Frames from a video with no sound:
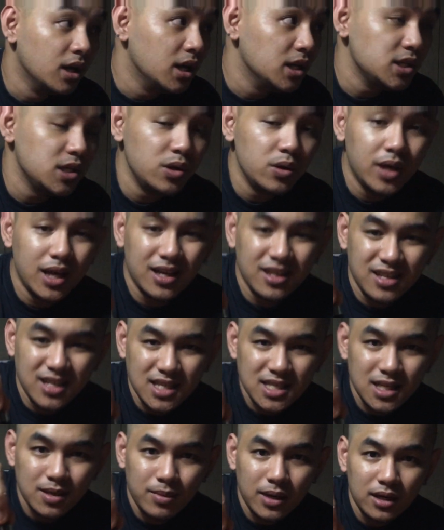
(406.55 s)
So you get a
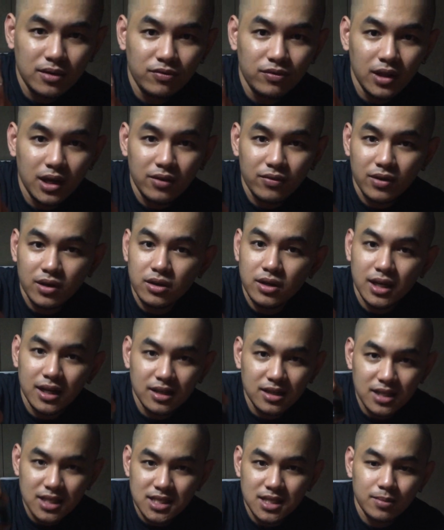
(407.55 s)
decent amount of flavor, you get
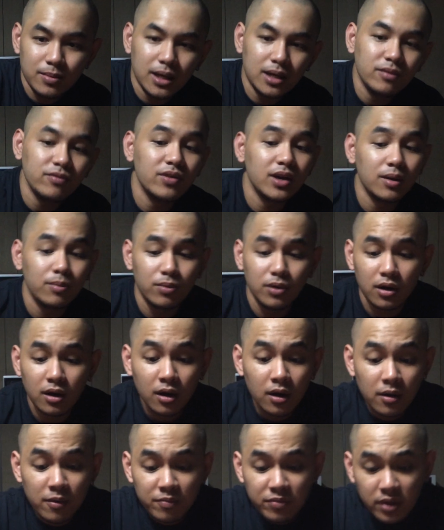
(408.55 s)
a decent amount of
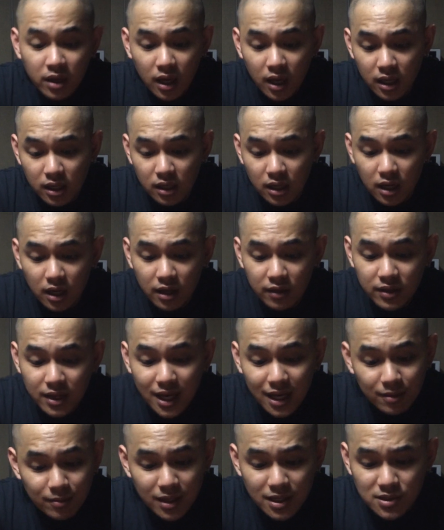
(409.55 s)
vapor, and
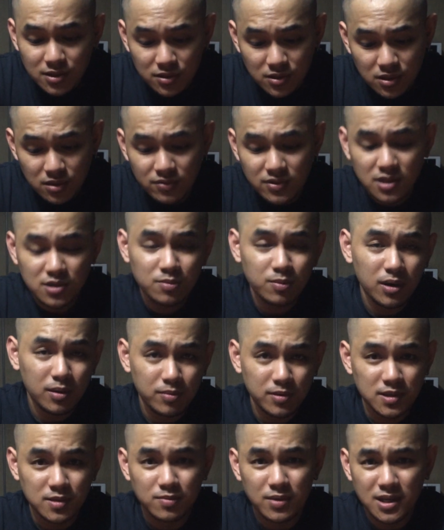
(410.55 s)
the atomizer serves its
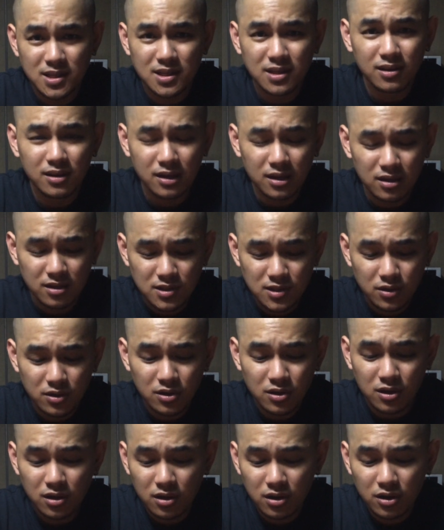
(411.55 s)
purpose, basically. So
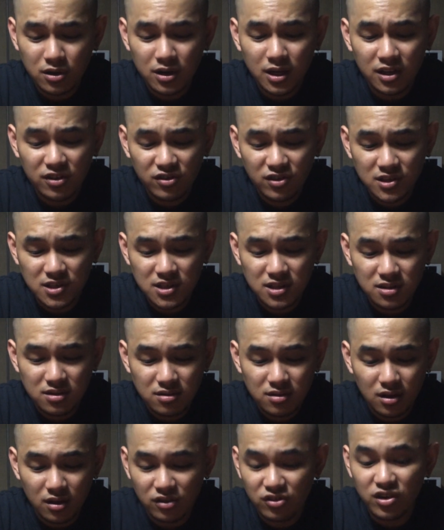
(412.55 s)
you're not just
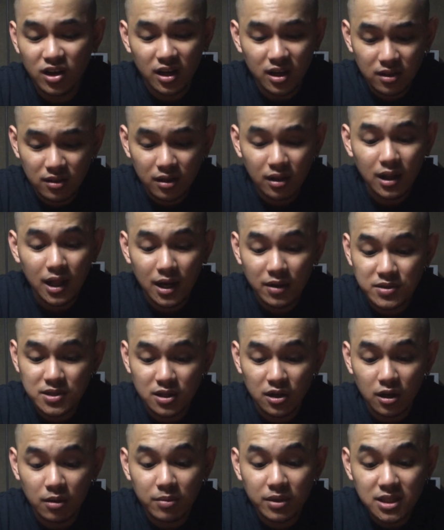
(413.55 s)
chucking the clouds
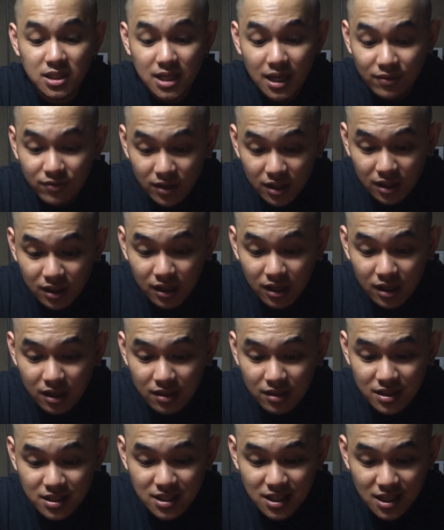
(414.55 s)
and all, but definitely
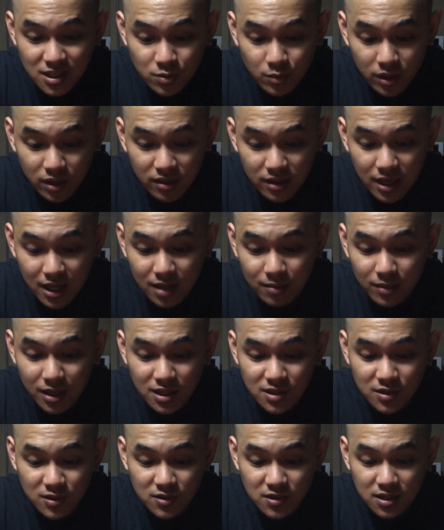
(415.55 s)
this is one of the
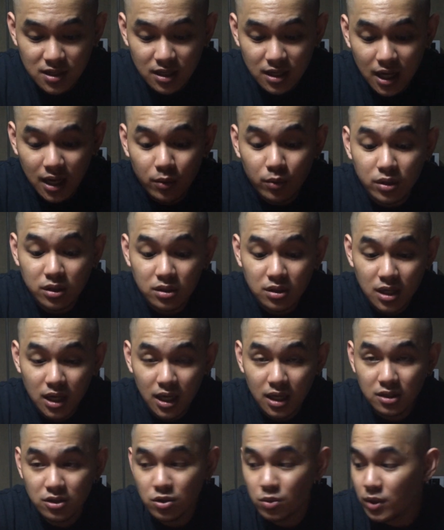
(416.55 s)
atomizers that I would
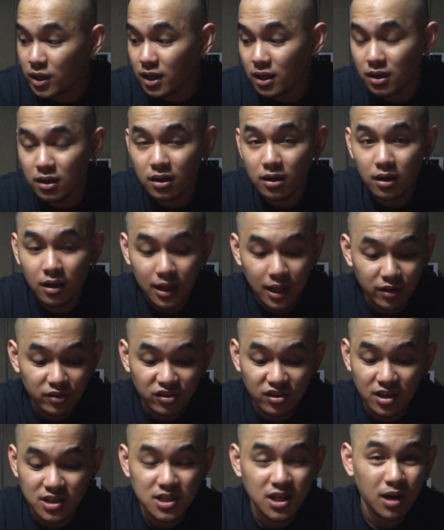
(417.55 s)
take to a
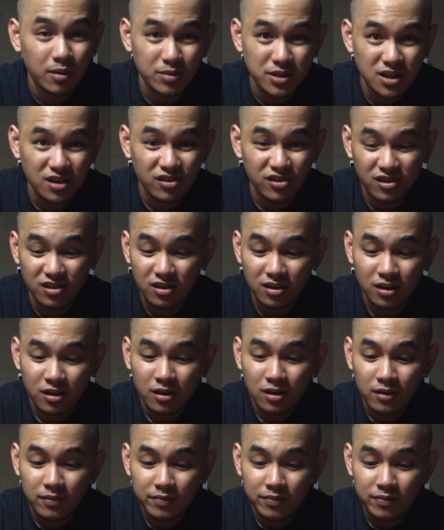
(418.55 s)
cloud chase competition.